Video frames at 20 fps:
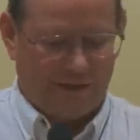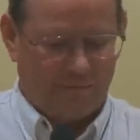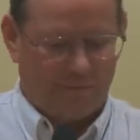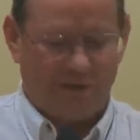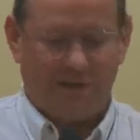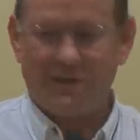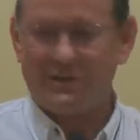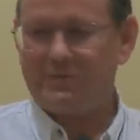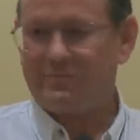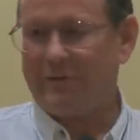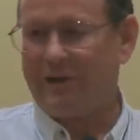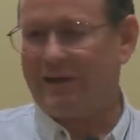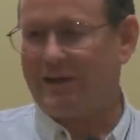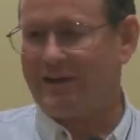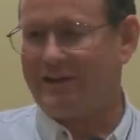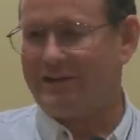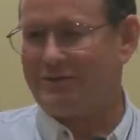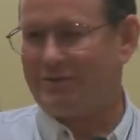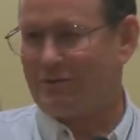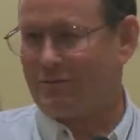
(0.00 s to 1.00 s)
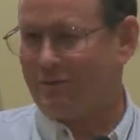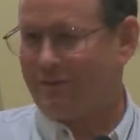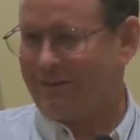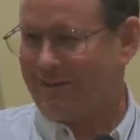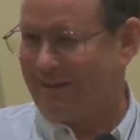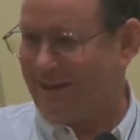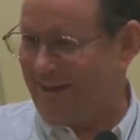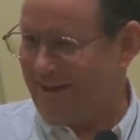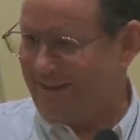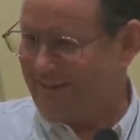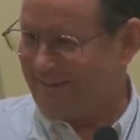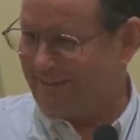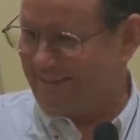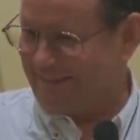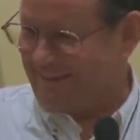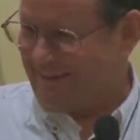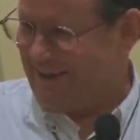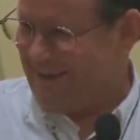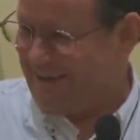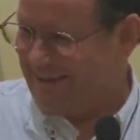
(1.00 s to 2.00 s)
because my kids are really
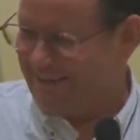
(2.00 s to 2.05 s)
Catholic.